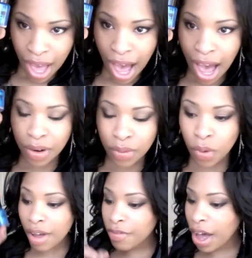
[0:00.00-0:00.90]
And
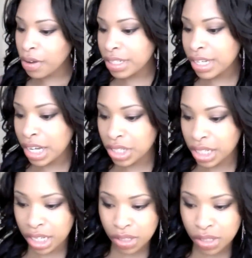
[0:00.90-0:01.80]
found is
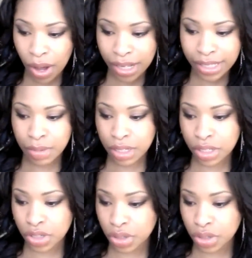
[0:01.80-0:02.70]
actually it's quite similar
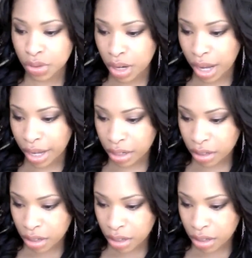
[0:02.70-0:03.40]
to like